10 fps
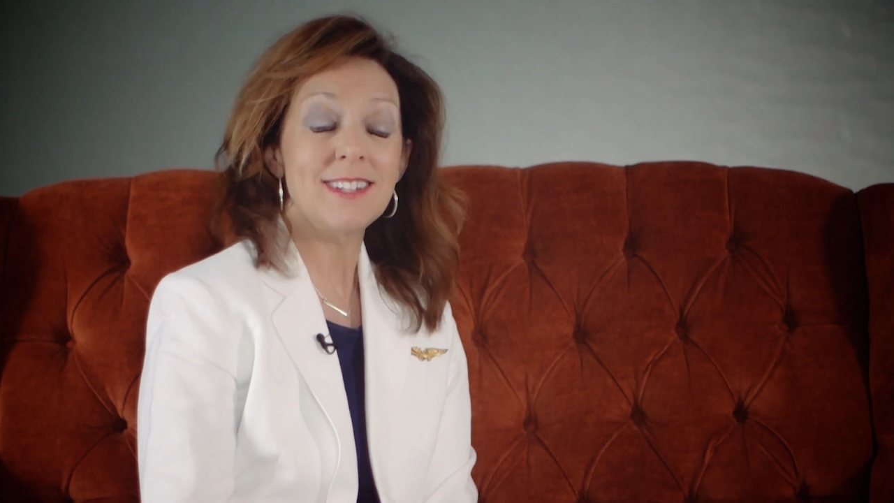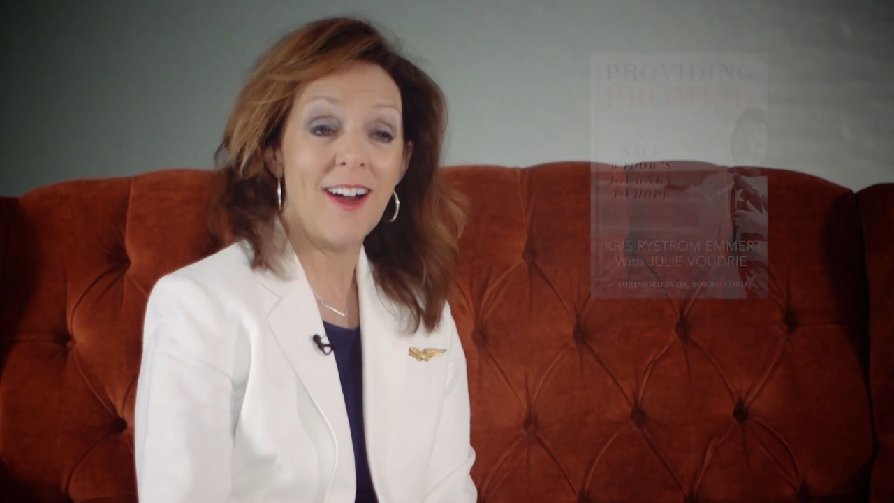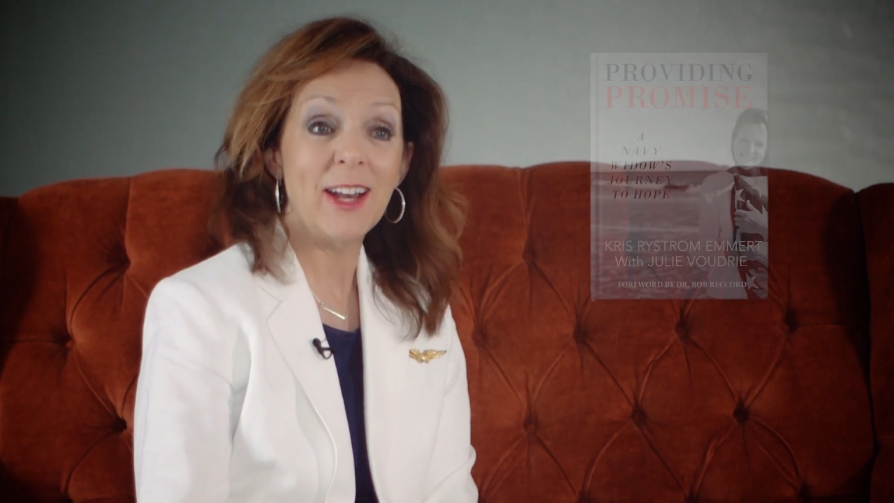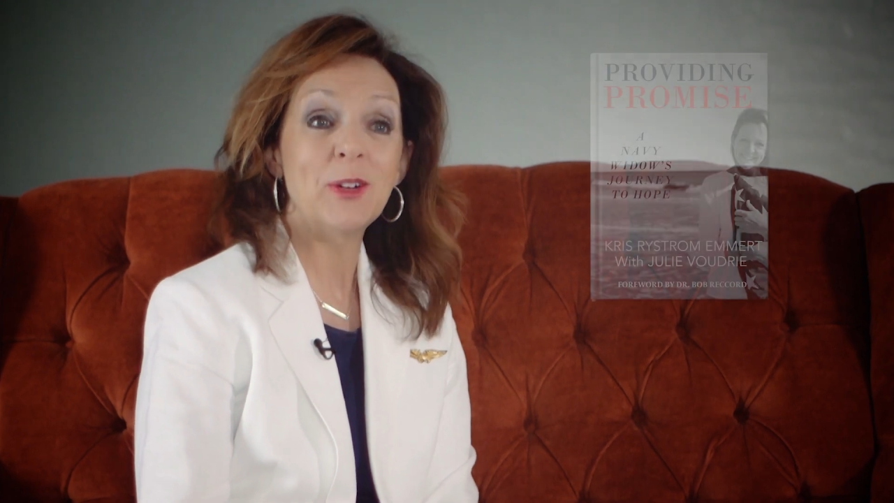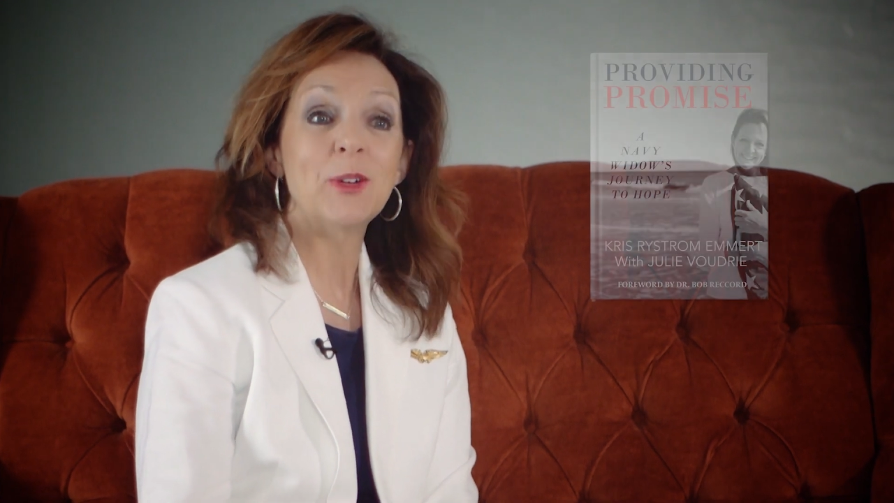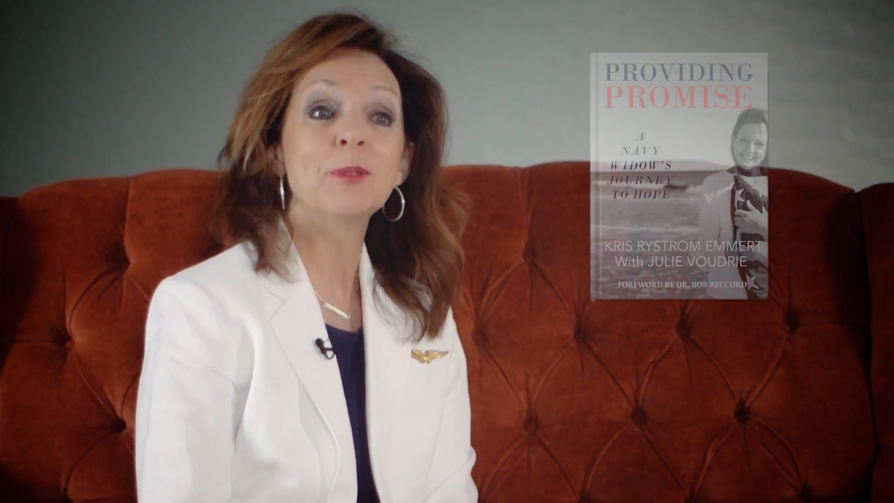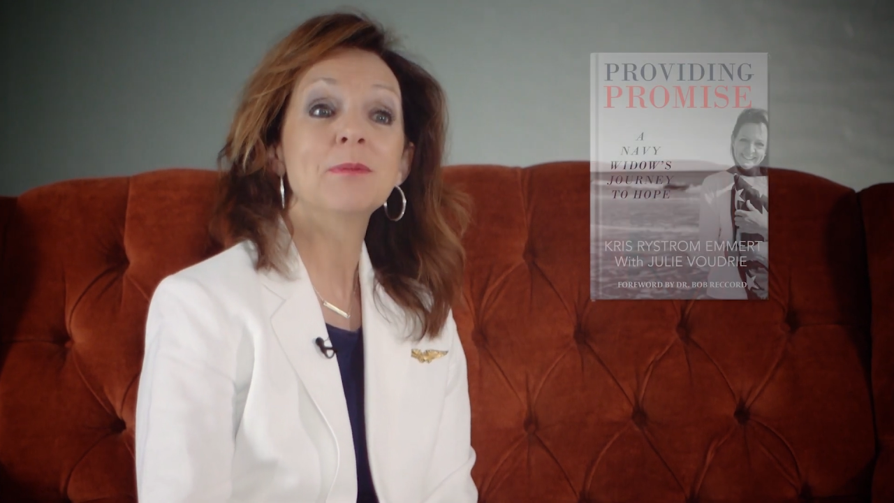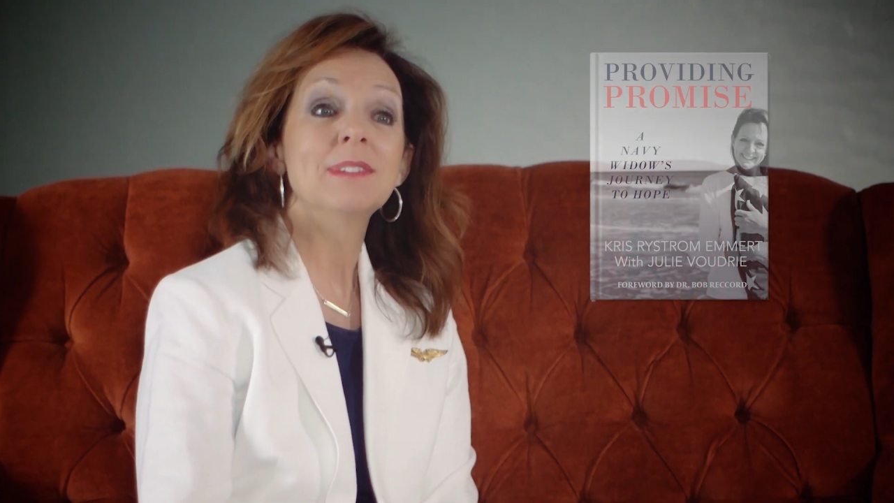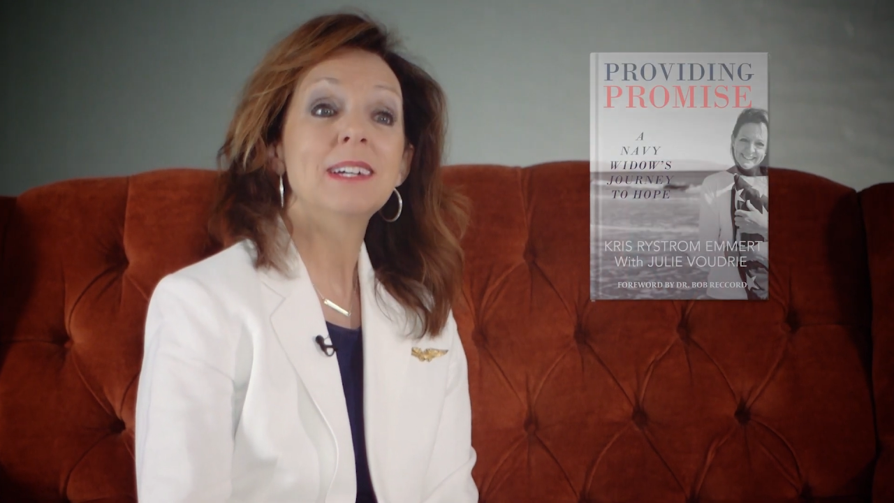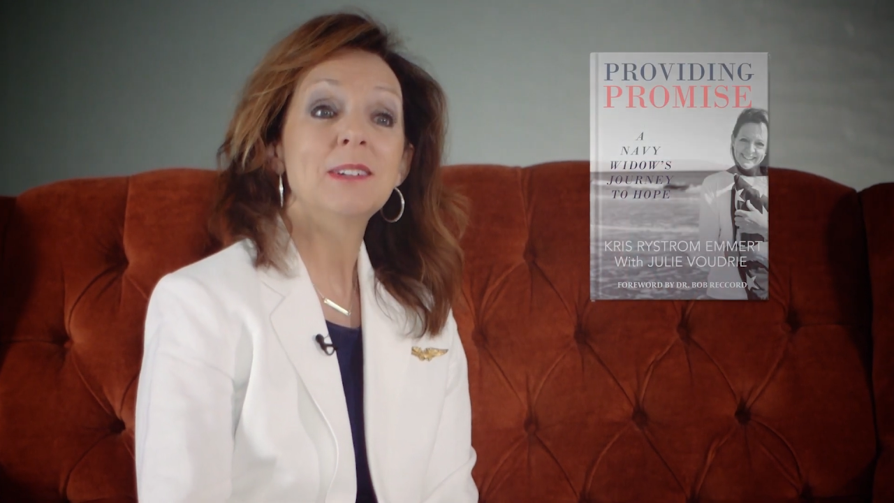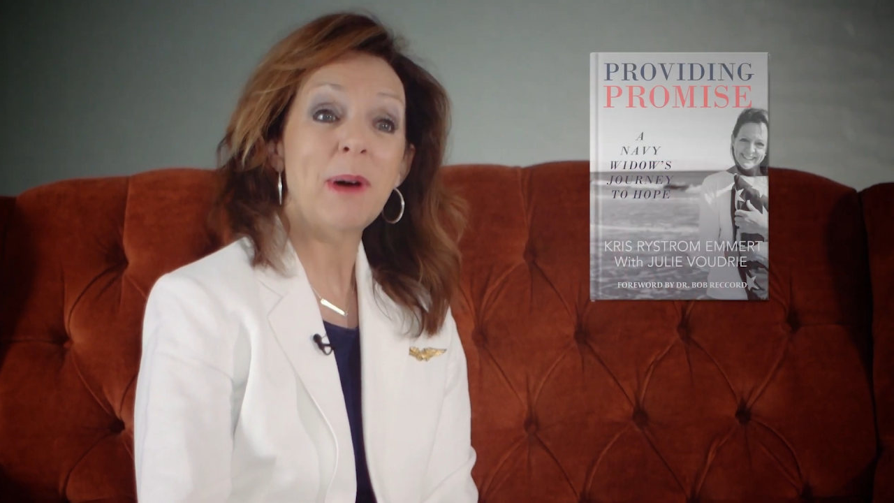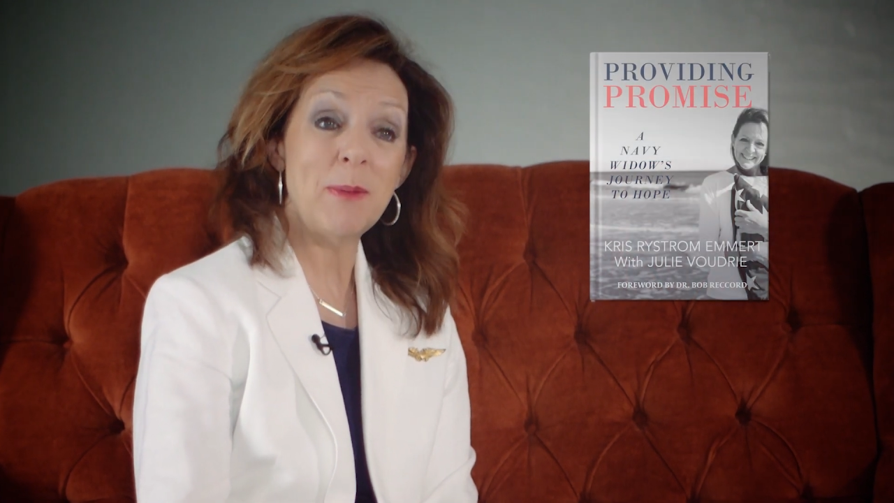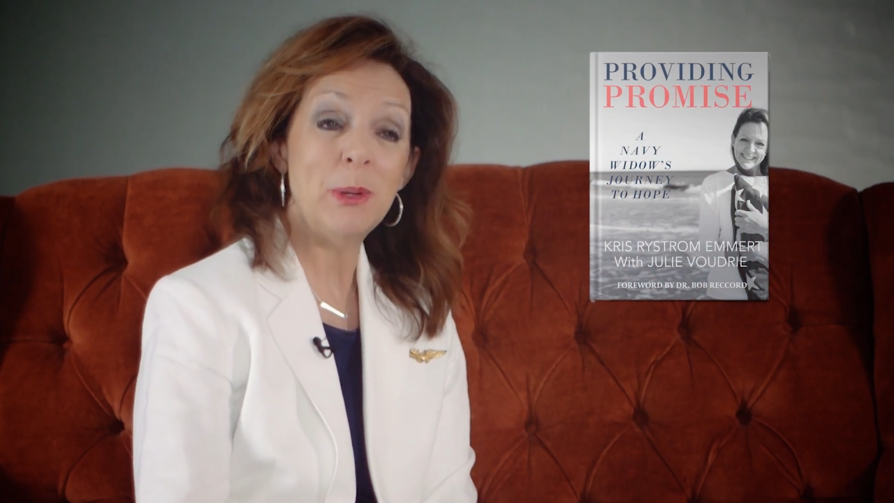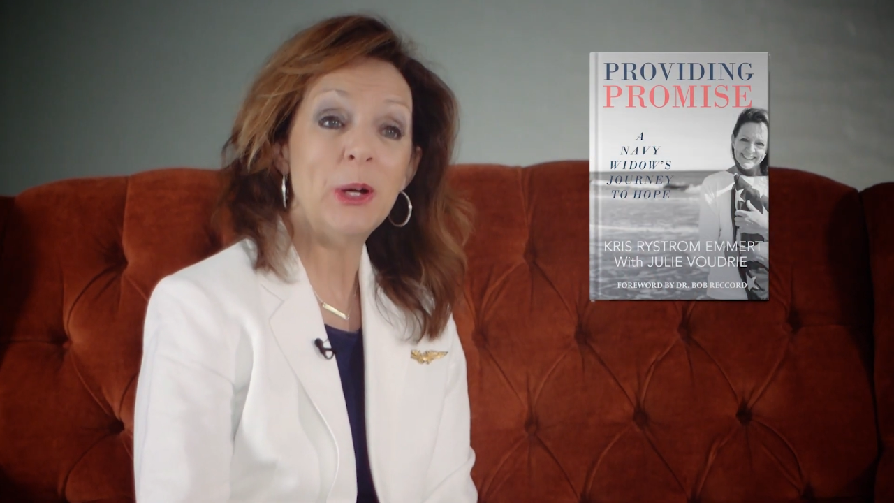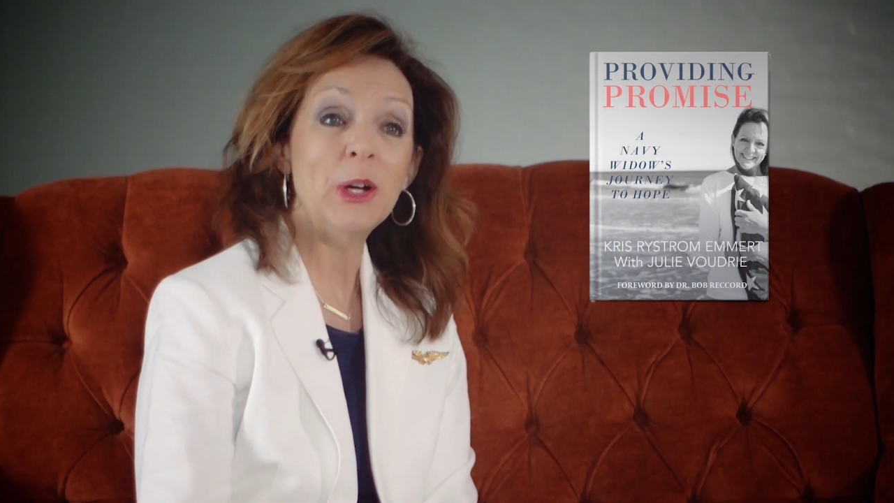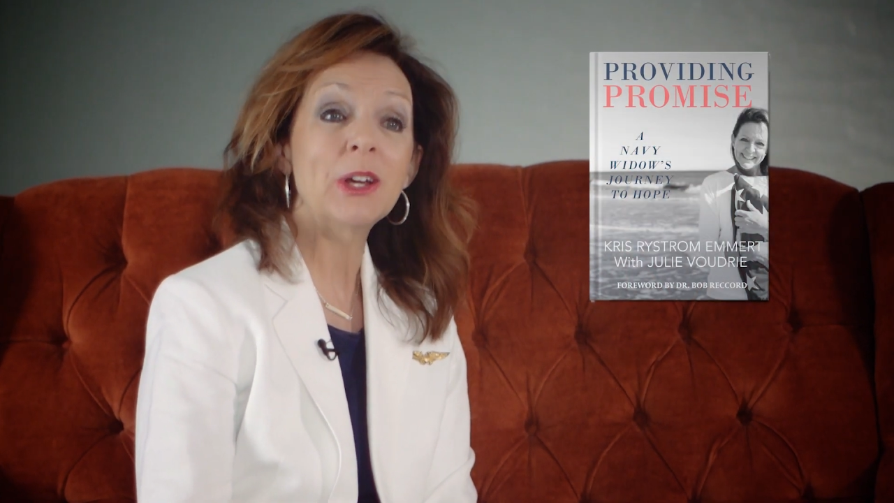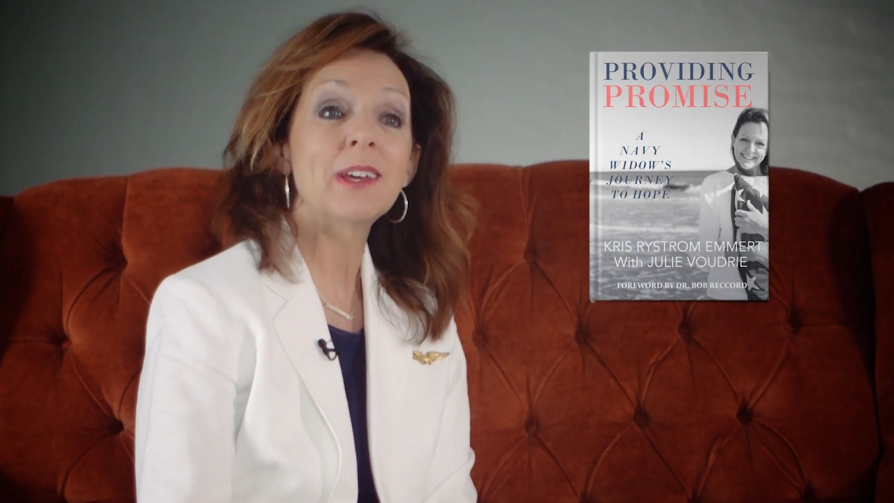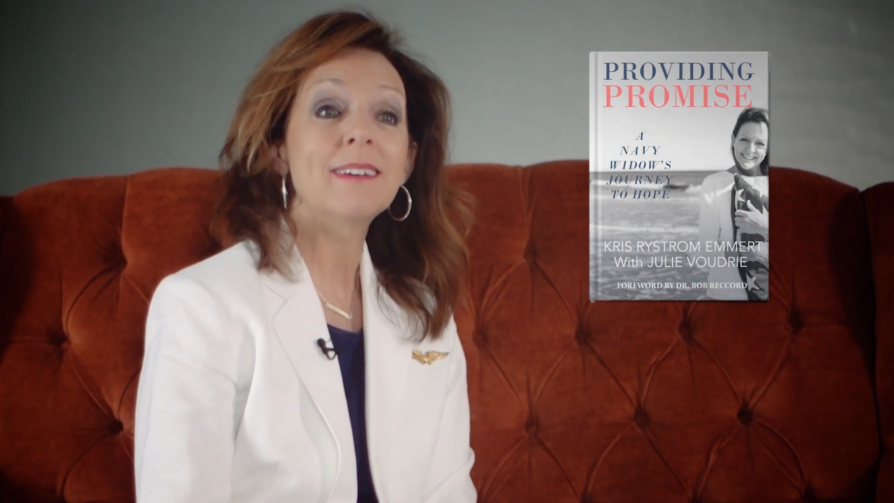title my book